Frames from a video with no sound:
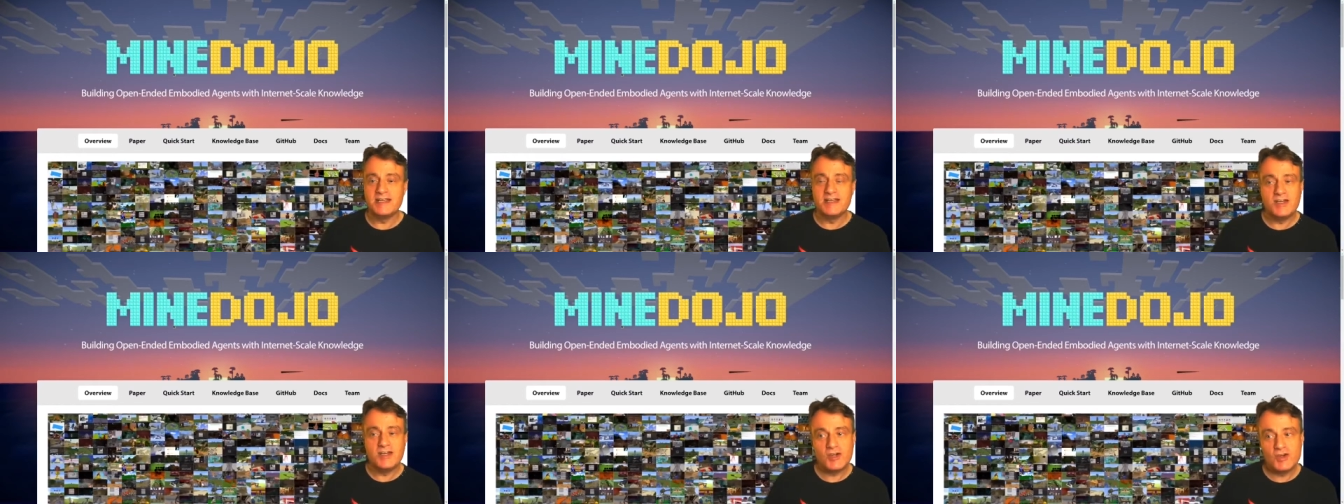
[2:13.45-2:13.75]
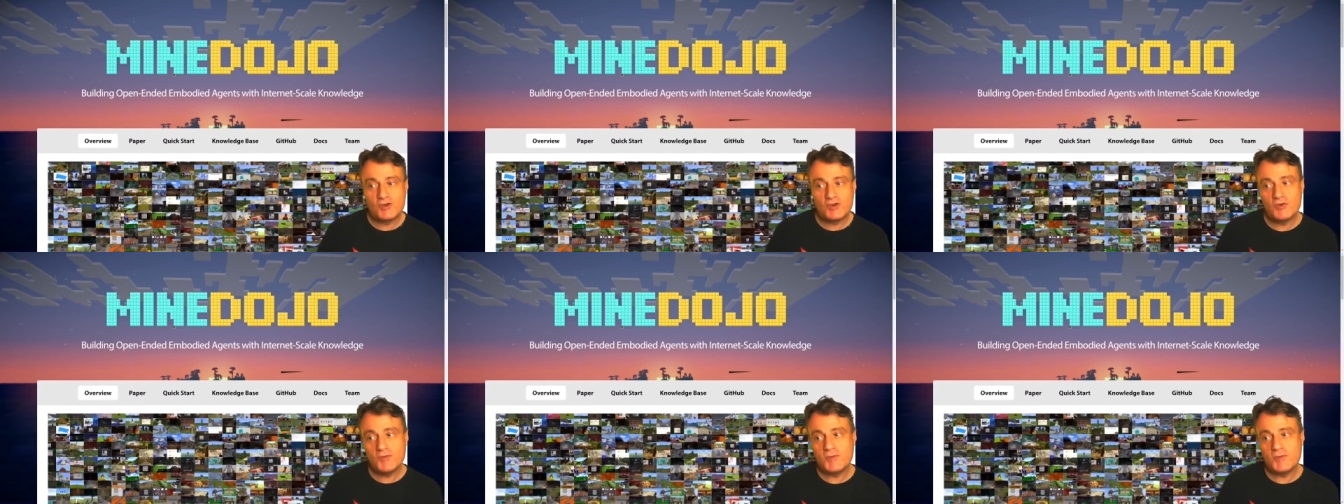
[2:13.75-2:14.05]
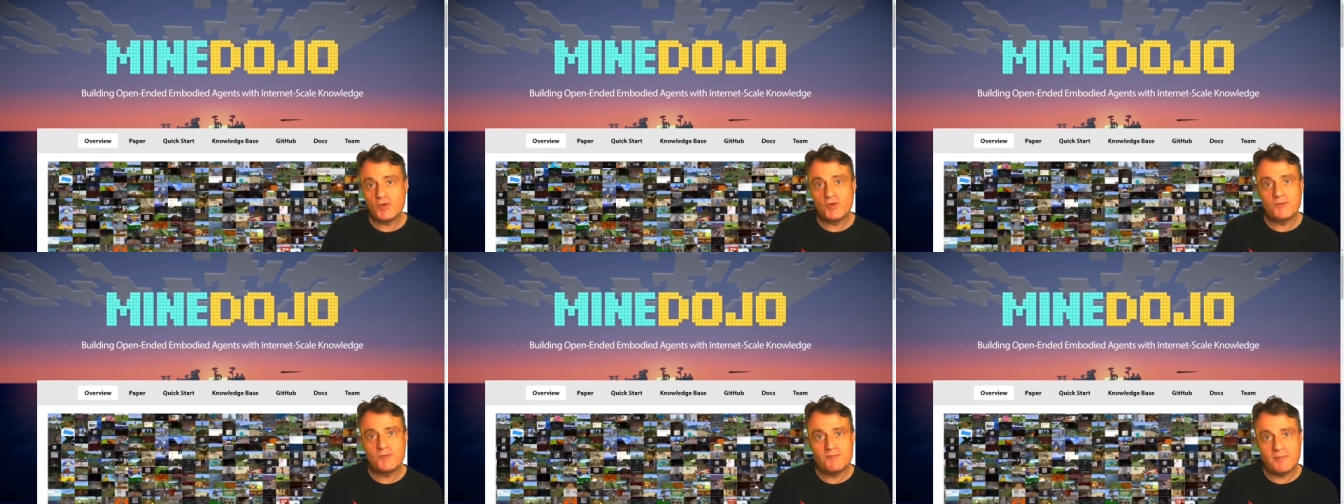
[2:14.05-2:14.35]
a group
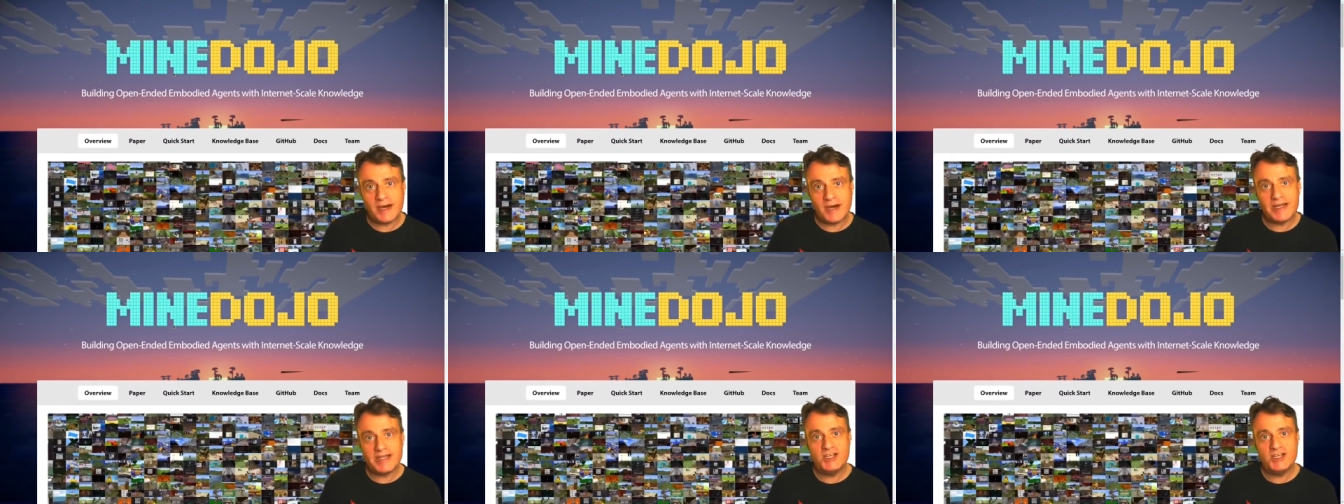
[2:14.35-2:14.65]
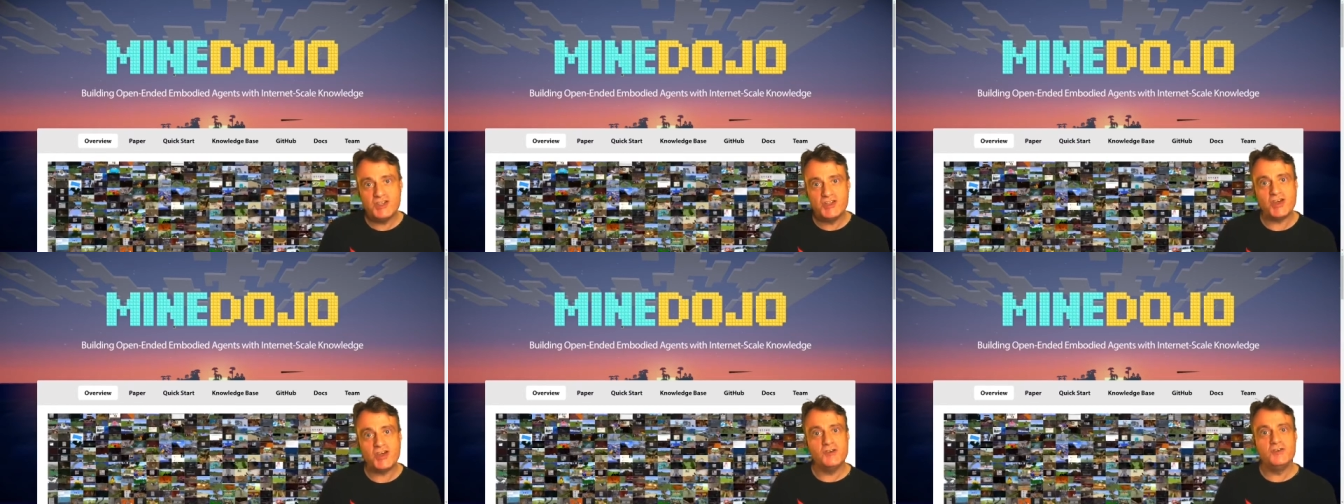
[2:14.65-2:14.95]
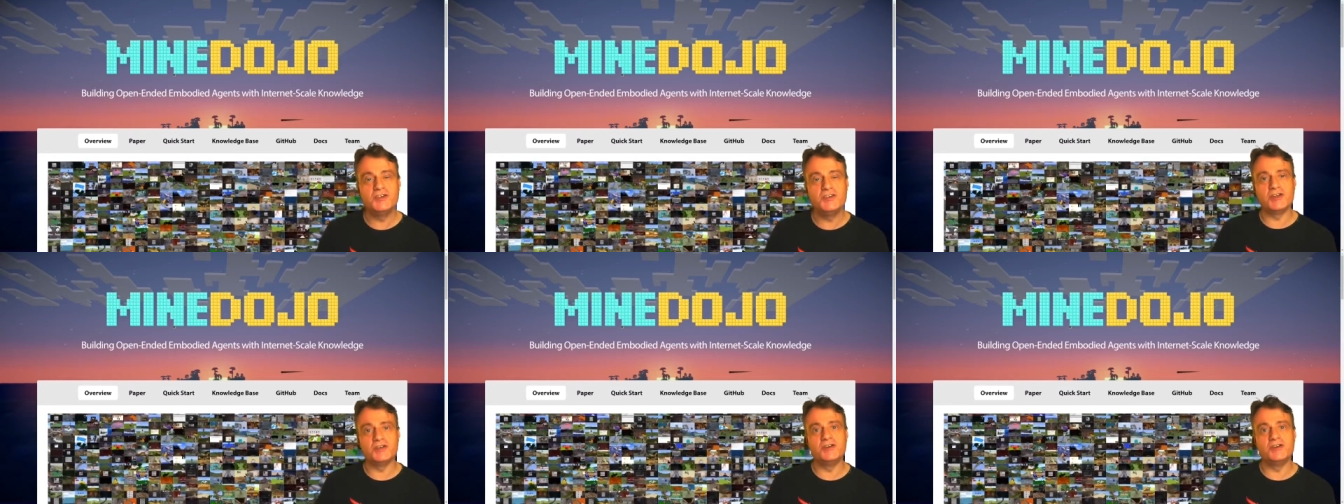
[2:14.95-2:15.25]
called
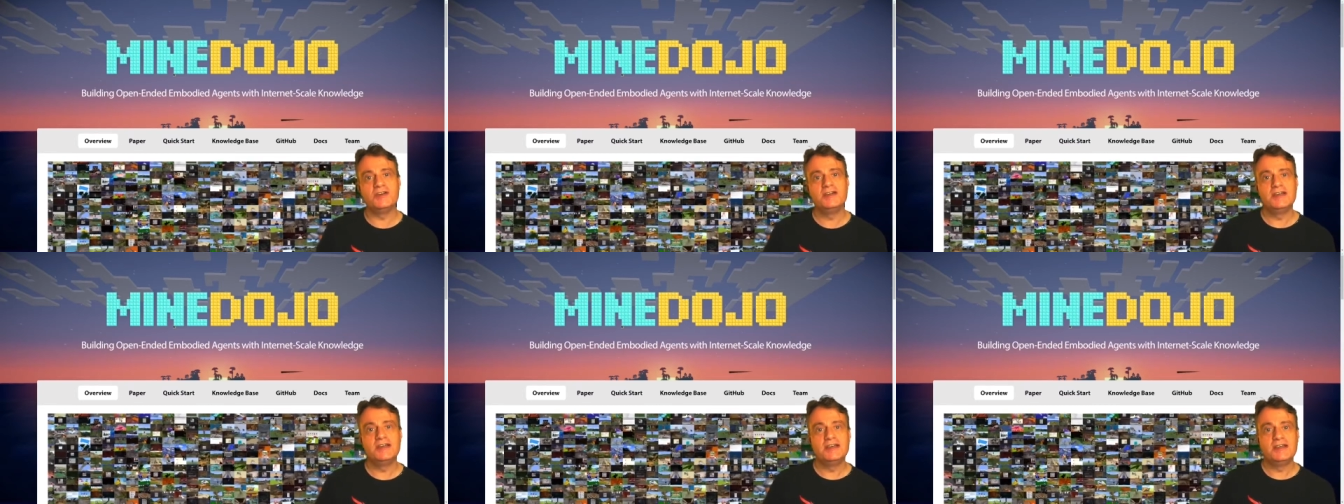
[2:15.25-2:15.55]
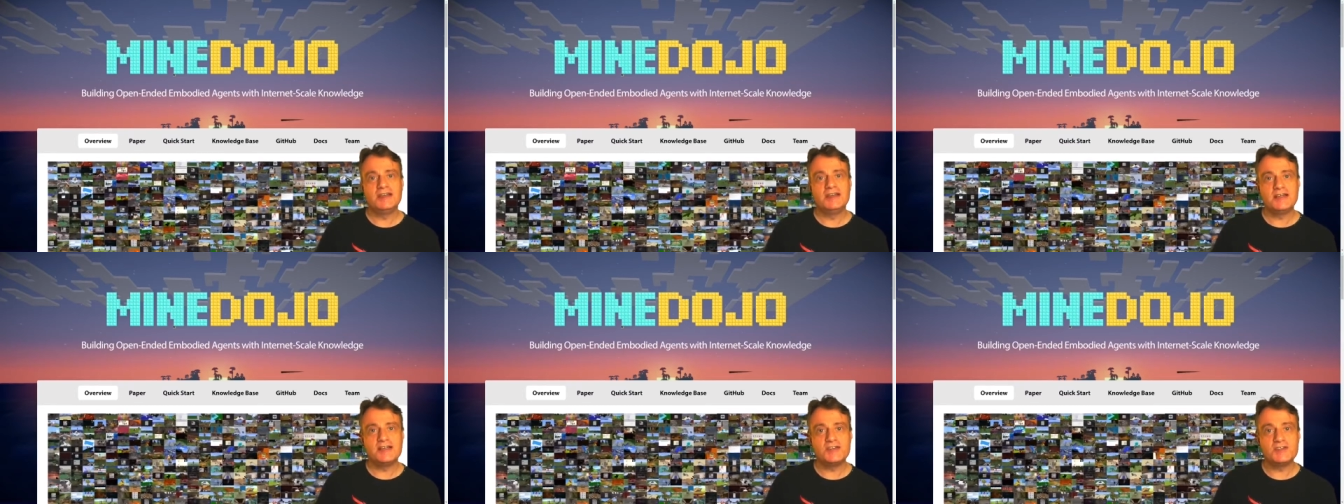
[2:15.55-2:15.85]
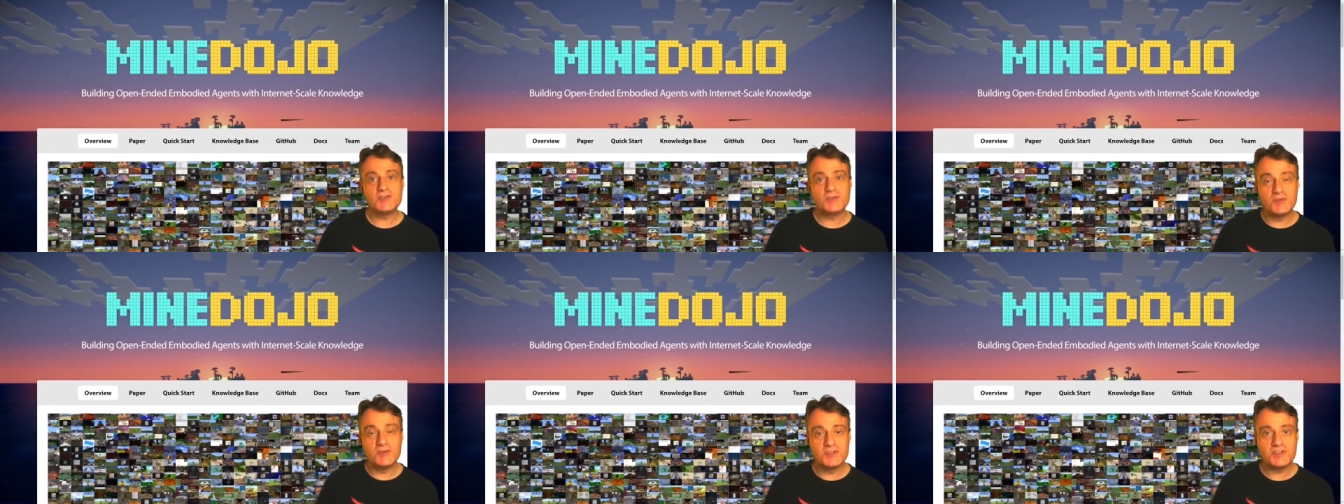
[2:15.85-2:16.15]
MineDojo has
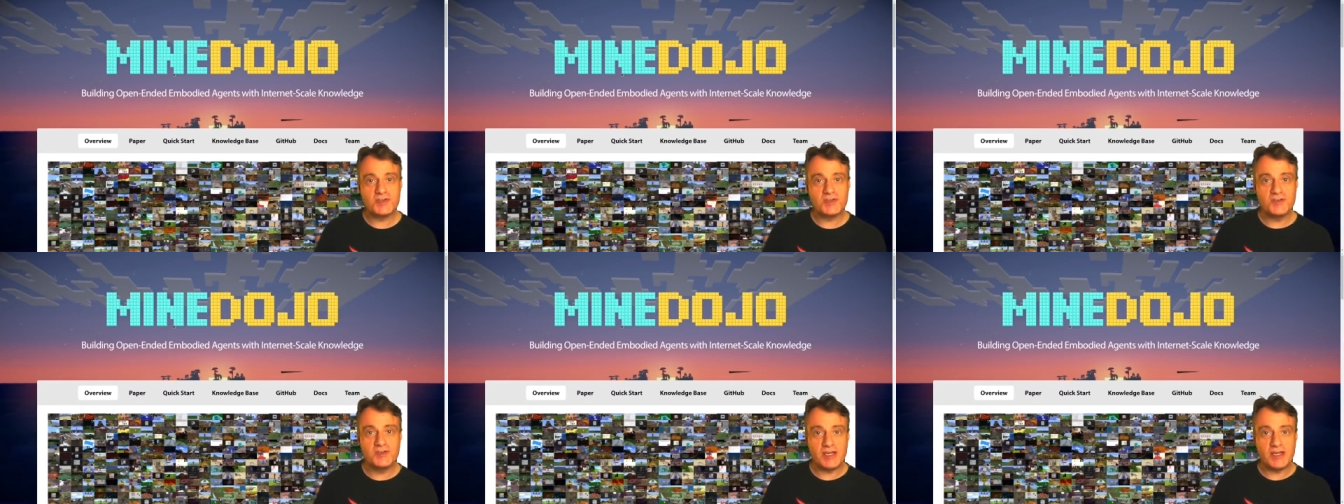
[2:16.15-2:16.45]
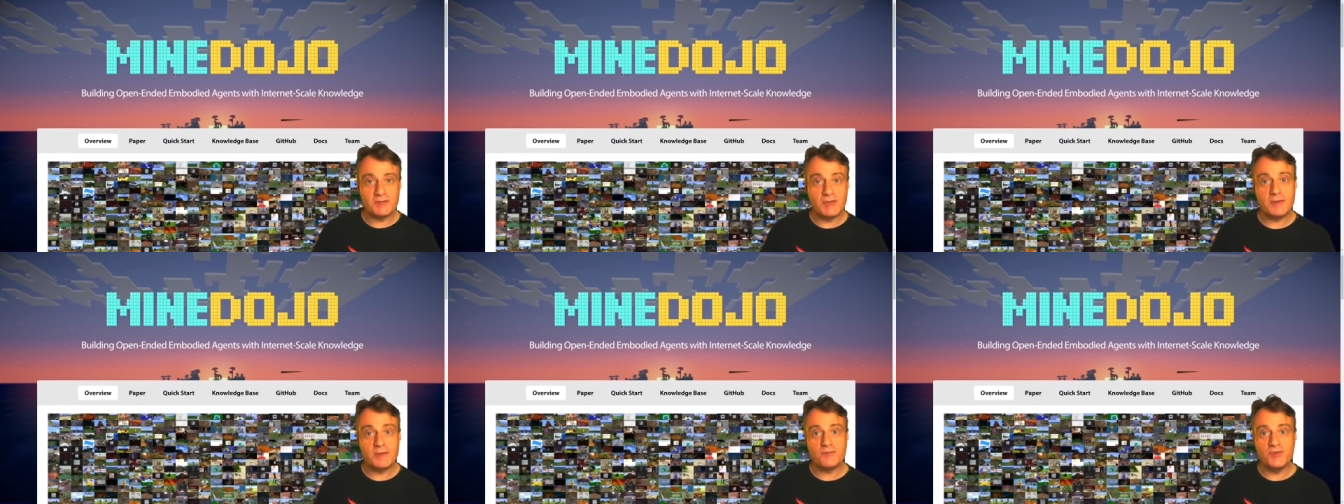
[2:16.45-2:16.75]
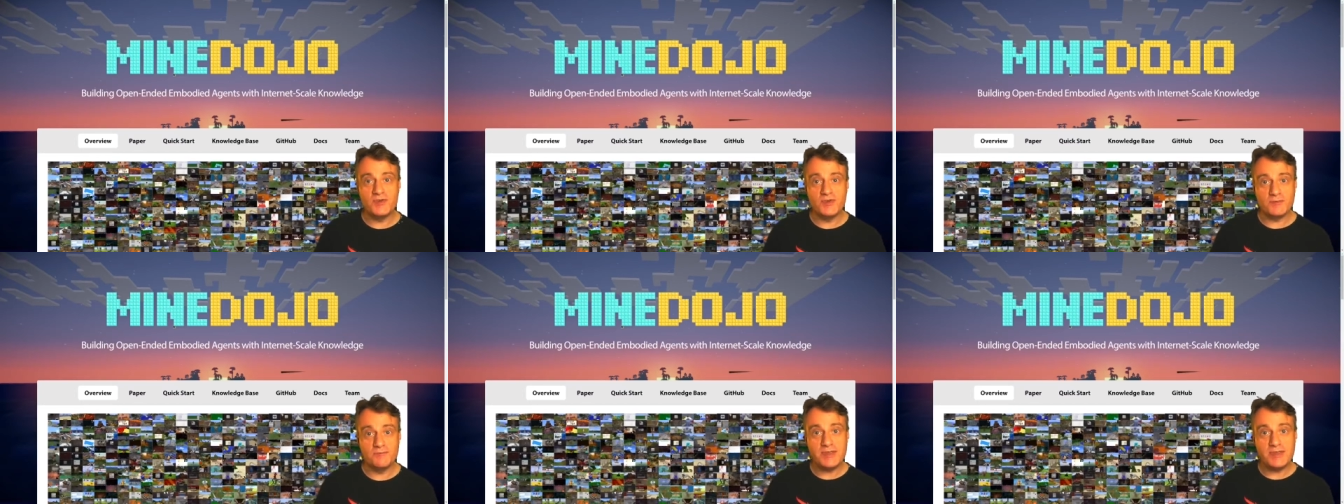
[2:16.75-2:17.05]
also come up
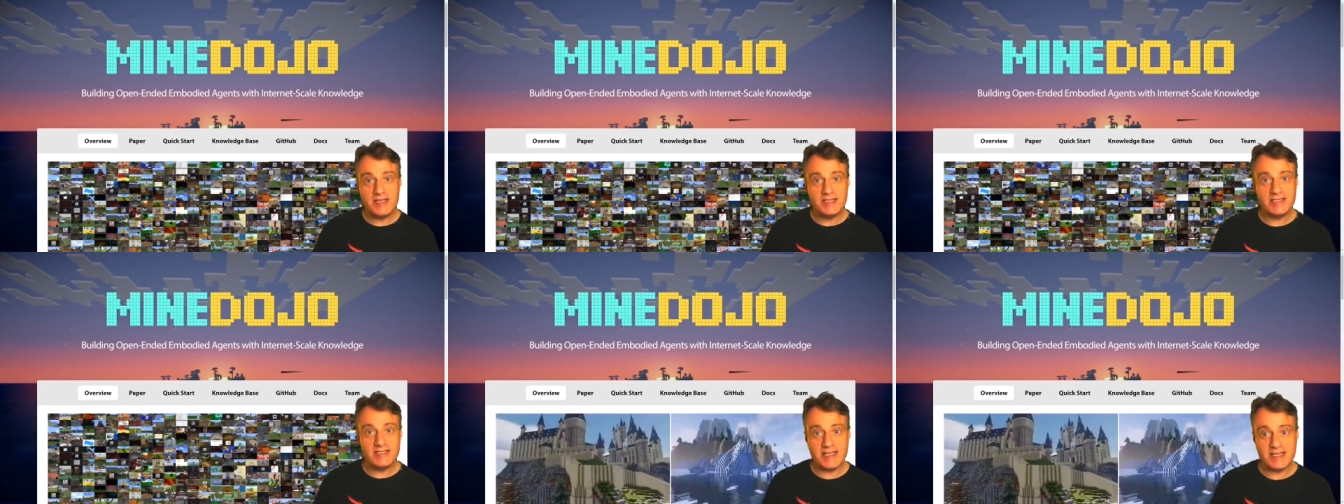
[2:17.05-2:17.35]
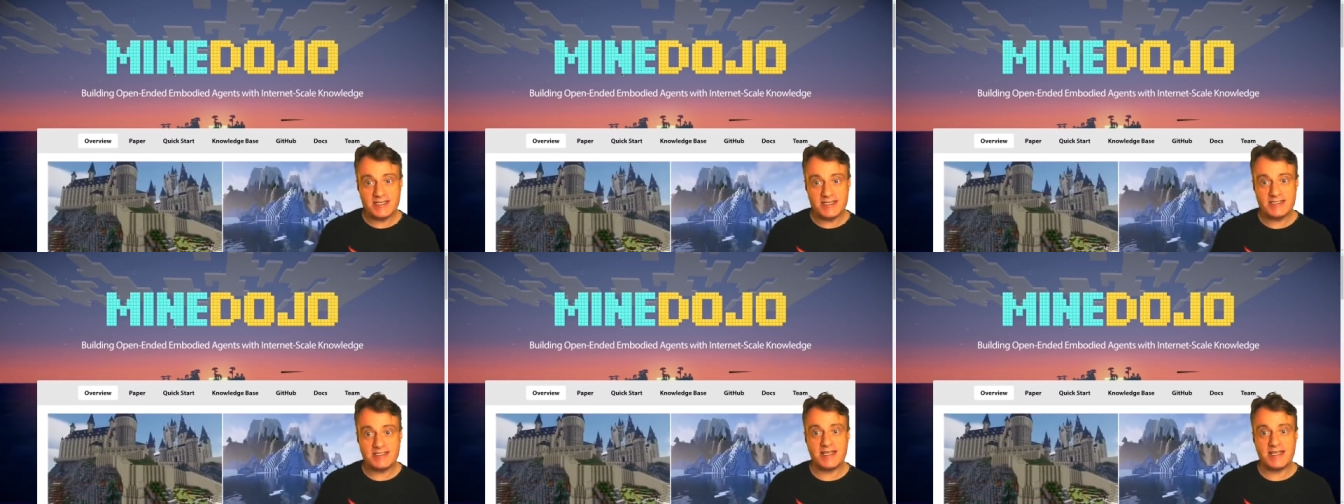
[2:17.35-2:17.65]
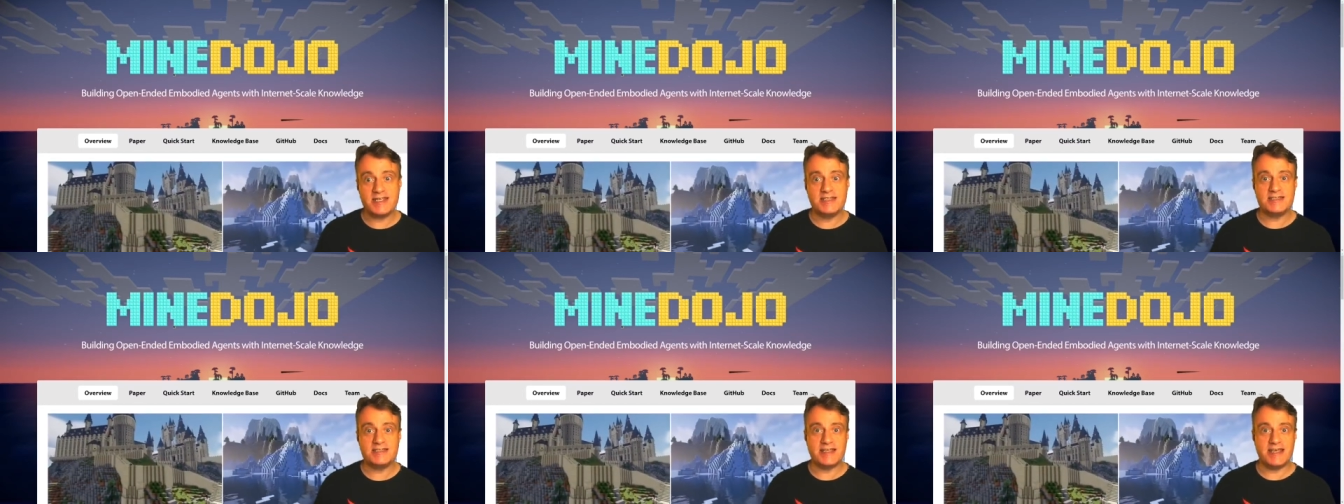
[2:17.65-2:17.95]
with a big data set